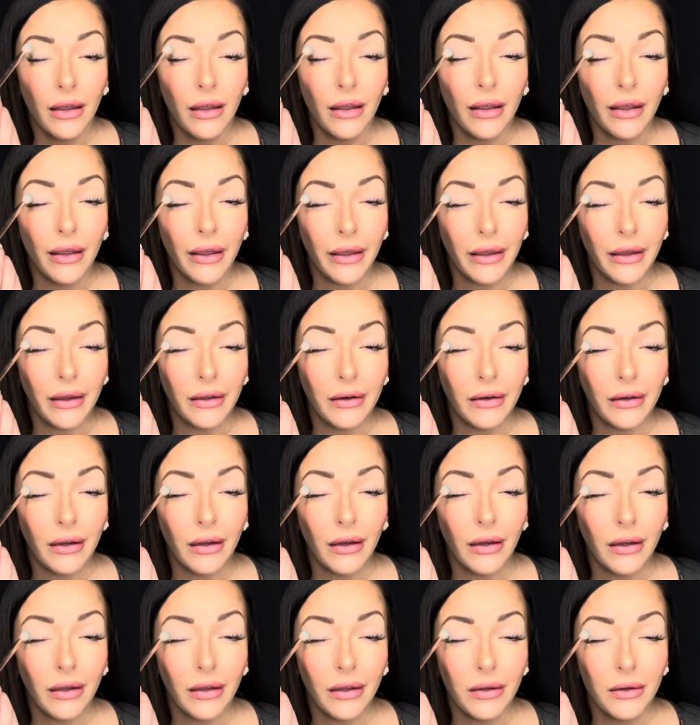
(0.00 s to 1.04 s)
and
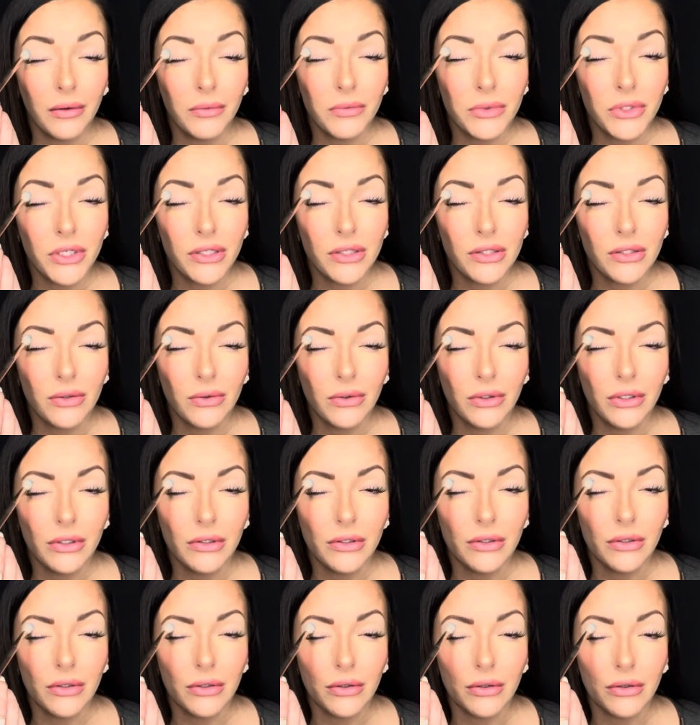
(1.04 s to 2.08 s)
I am just going
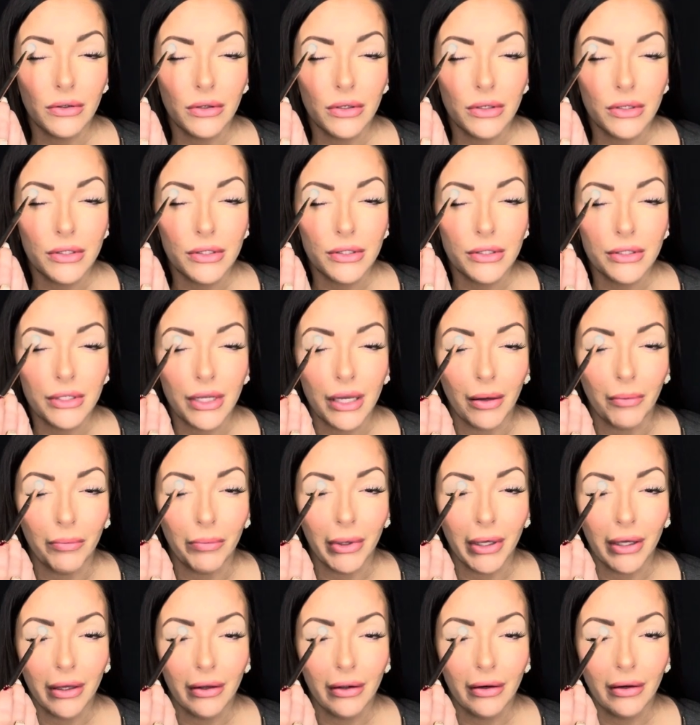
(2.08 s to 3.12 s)
to stamp
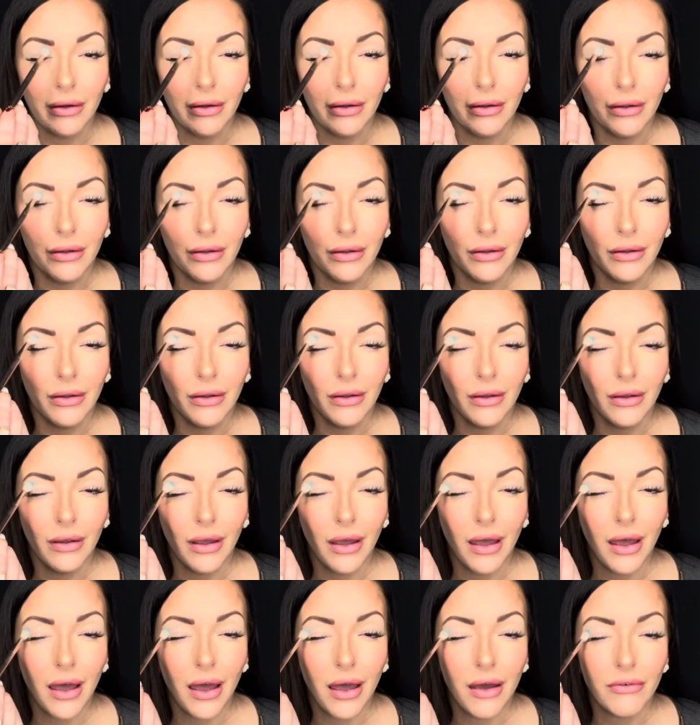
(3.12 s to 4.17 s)
it
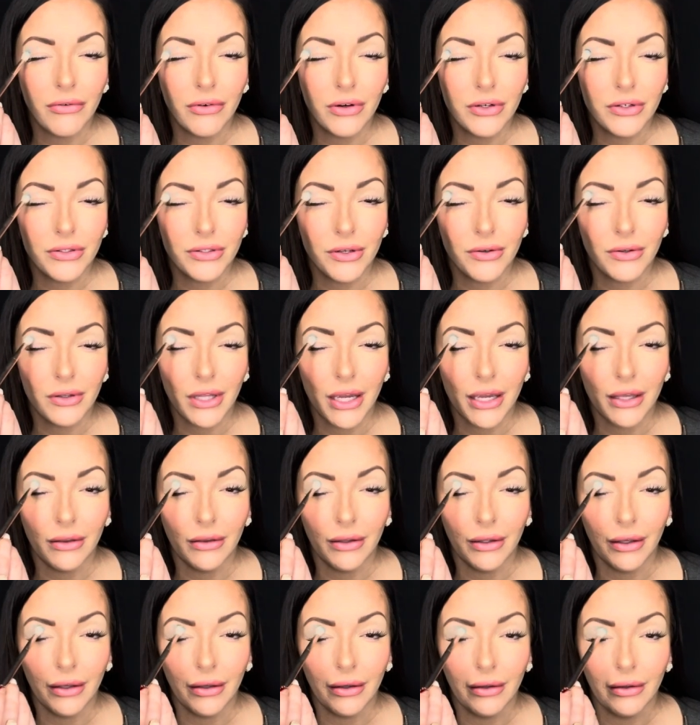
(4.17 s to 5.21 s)
ever so
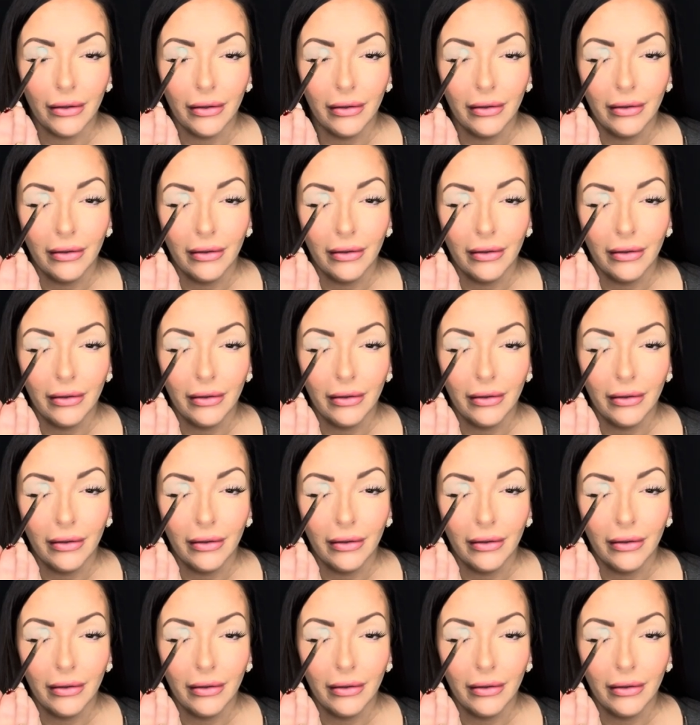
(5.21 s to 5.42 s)
lightly